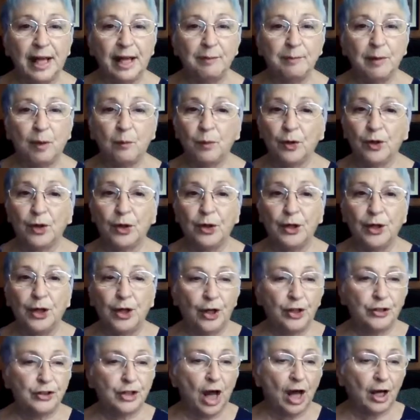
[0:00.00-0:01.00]
but we're going
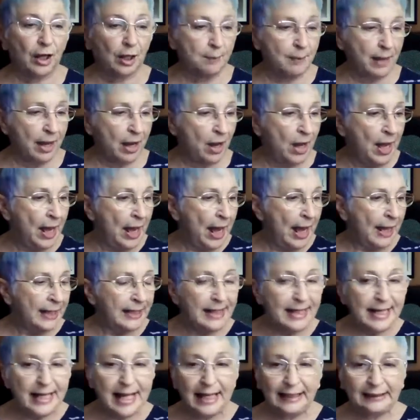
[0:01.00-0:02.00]
to talk about
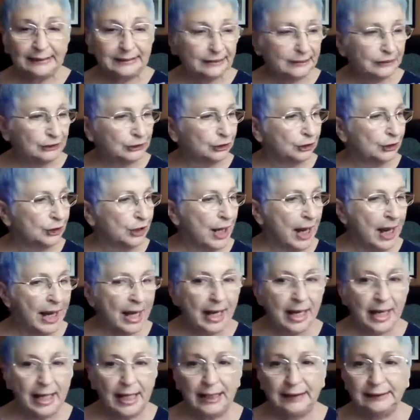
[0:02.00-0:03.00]

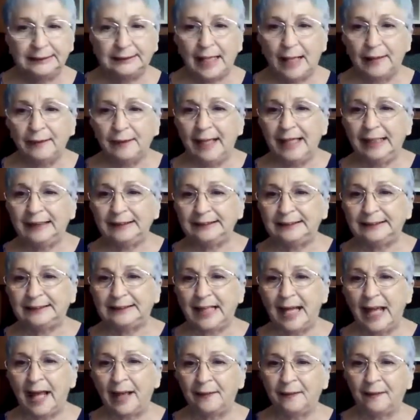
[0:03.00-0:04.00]
yesterday's list
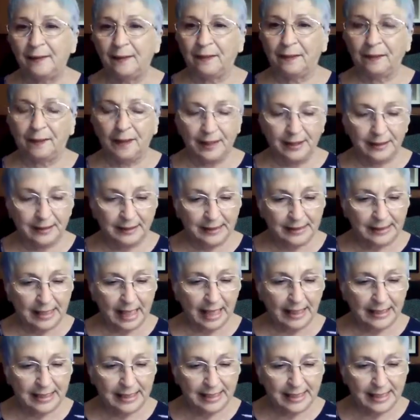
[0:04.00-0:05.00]
and the things
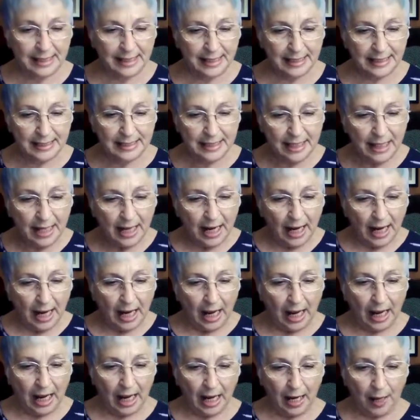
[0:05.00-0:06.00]
I did.
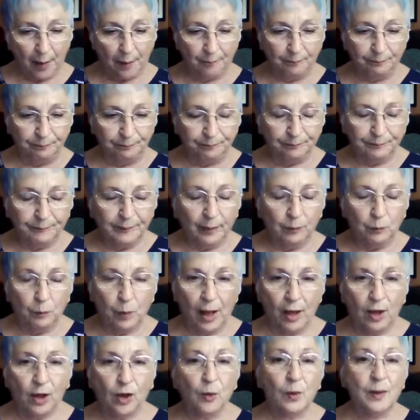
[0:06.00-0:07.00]

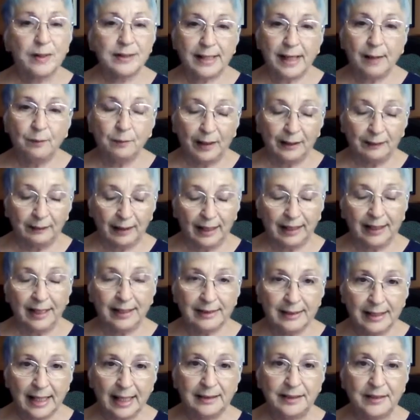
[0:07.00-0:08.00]
Well, of course, I went, like I
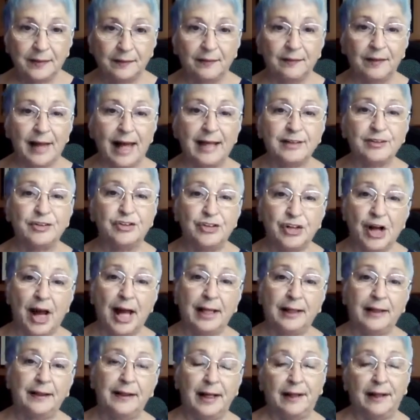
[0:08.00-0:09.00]
say, to the Last
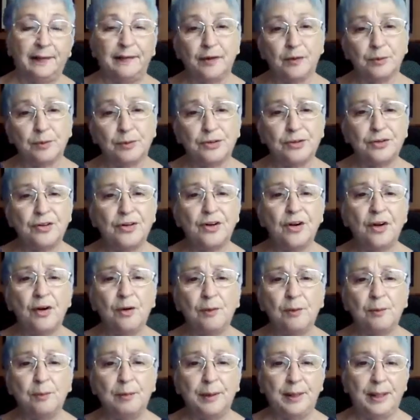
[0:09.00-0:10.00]
Giant, and there was
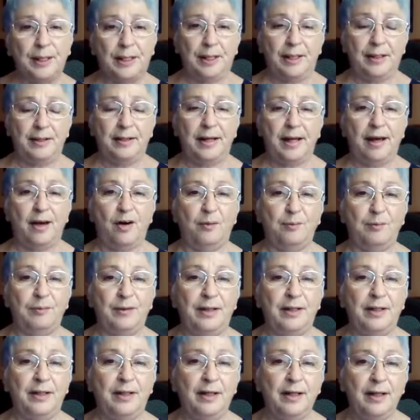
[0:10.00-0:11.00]
nobody to help
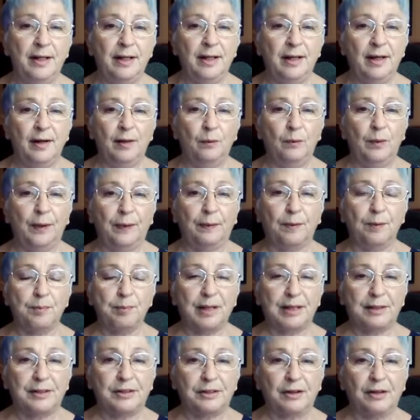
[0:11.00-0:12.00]
me with the
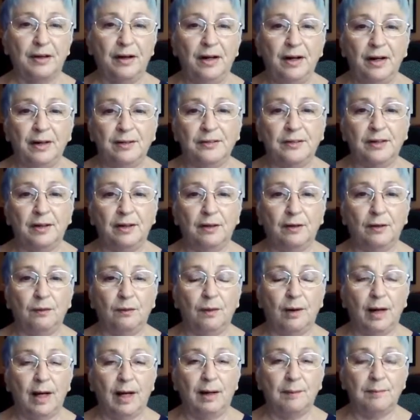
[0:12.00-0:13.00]
picture.
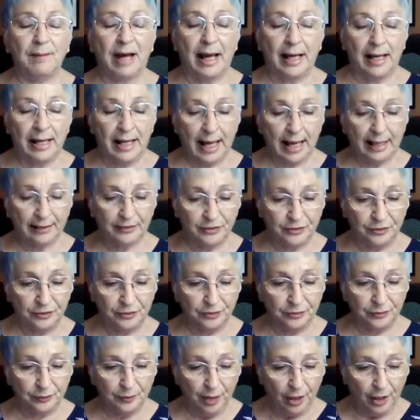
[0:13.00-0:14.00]
So I had
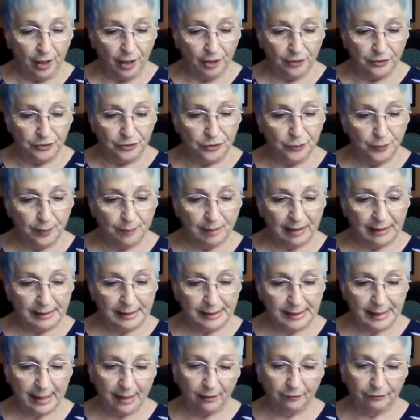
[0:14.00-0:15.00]
to do it
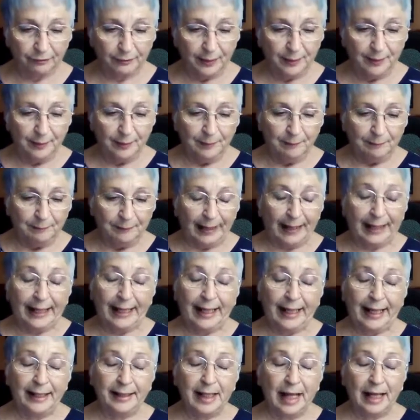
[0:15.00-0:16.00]
myself.
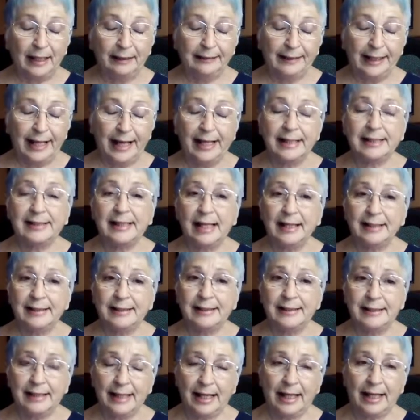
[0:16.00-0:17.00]
And as I
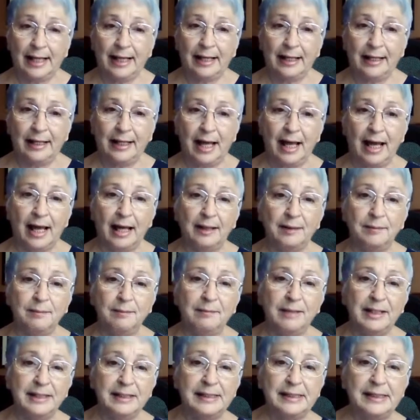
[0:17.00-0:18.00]
said, I
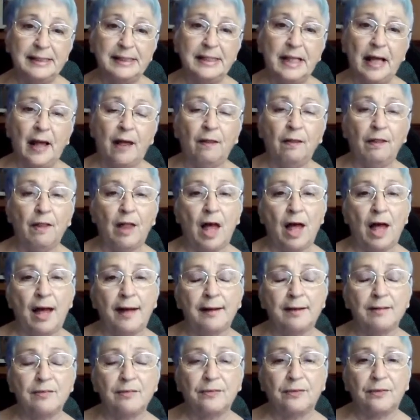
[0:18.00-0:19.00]
missed a
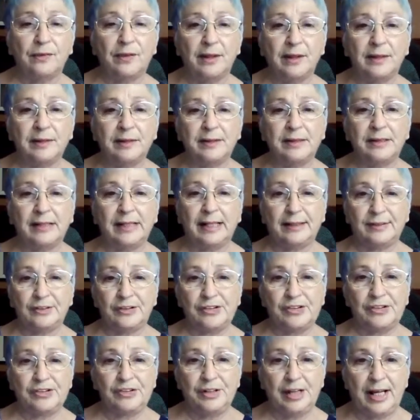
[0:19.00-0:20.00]
lot of things
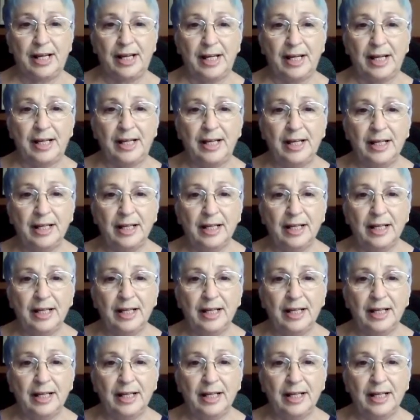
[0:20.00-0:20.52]
yesterday